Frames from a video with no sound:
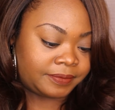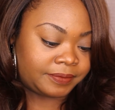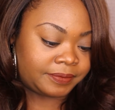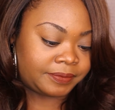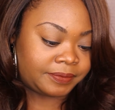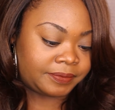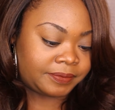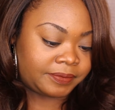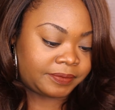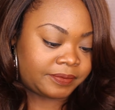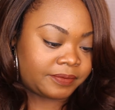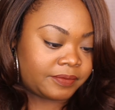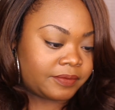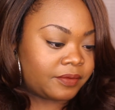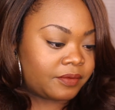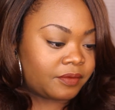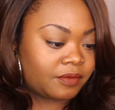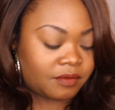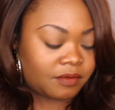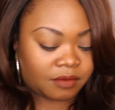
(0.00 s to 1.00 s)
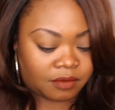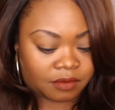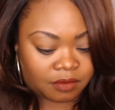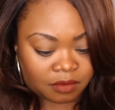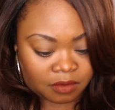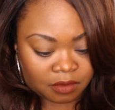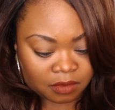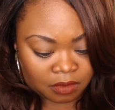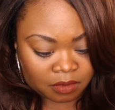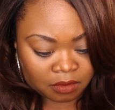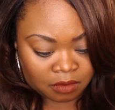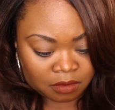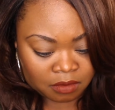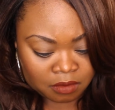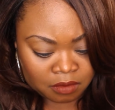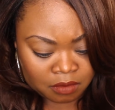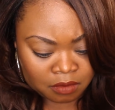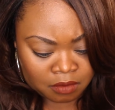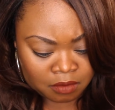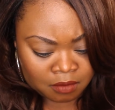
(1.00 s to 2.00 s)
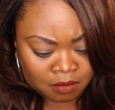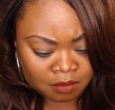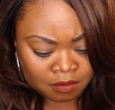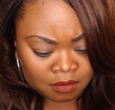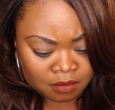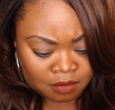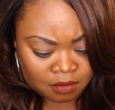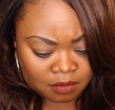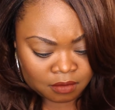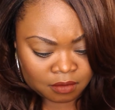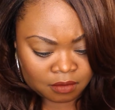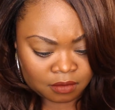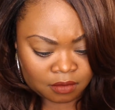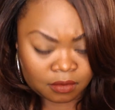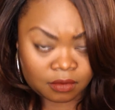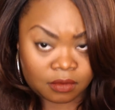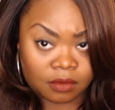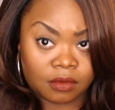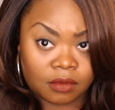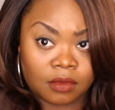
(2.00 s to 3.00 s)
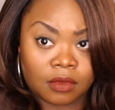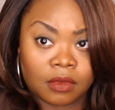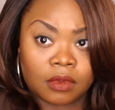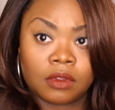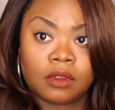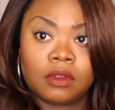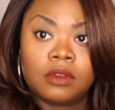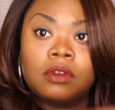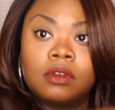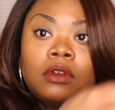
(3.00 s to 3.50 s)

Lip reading: (silence)